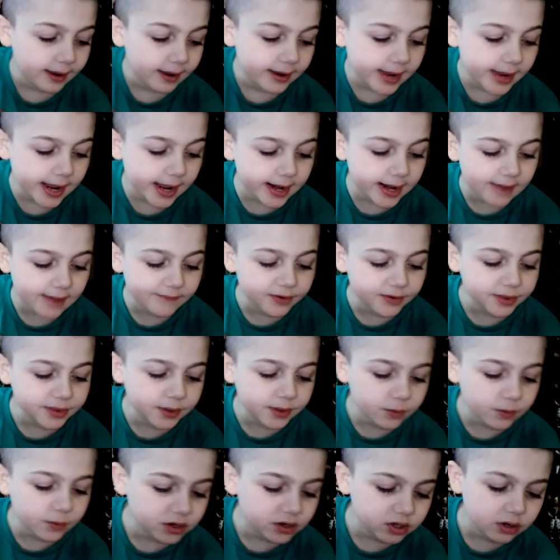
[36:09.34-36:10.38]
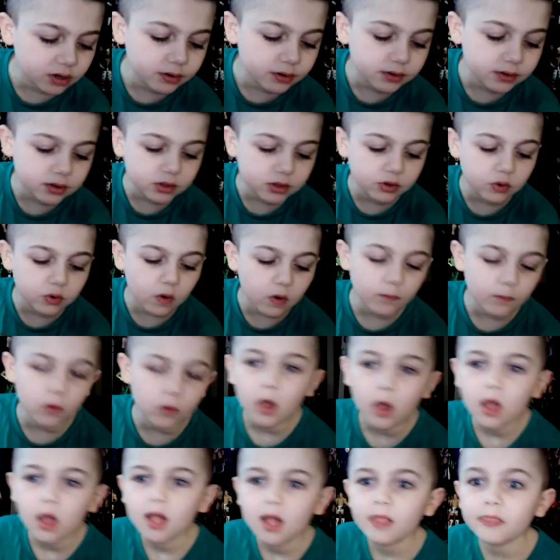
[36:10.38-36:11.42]
and everything returns to normal,
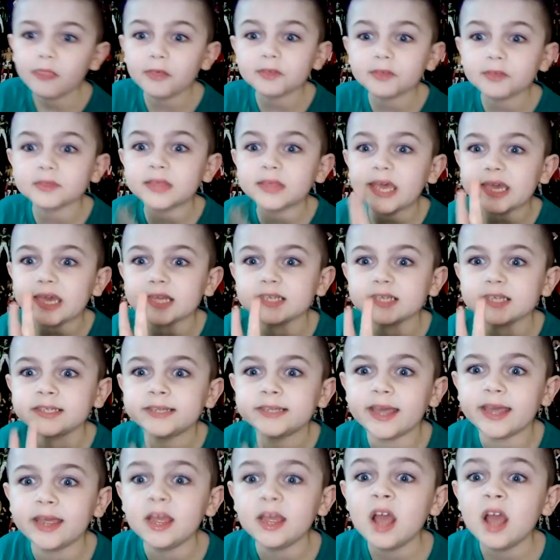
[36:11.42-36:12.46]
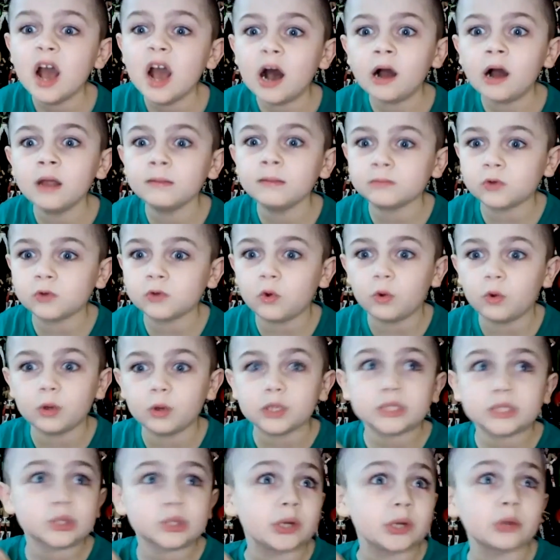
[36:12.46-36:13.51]
the second day I'm going
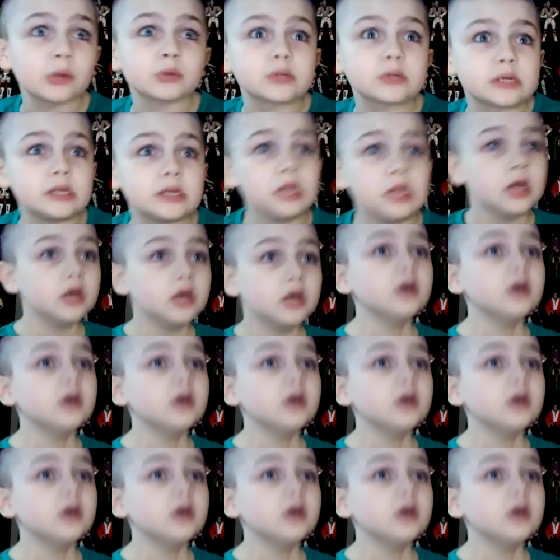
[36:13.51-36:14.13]
straight outside.